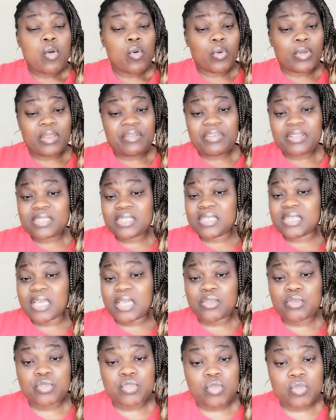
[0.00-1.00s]
Whatever thing
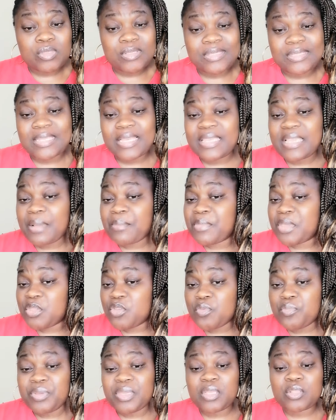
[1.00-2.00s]
that you so desire, may
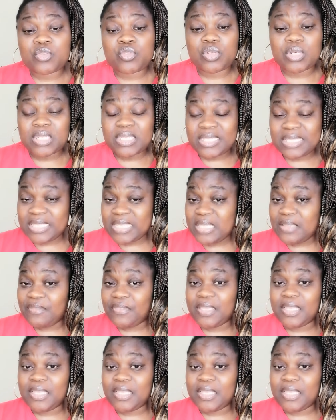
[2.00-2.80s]
you begin to receive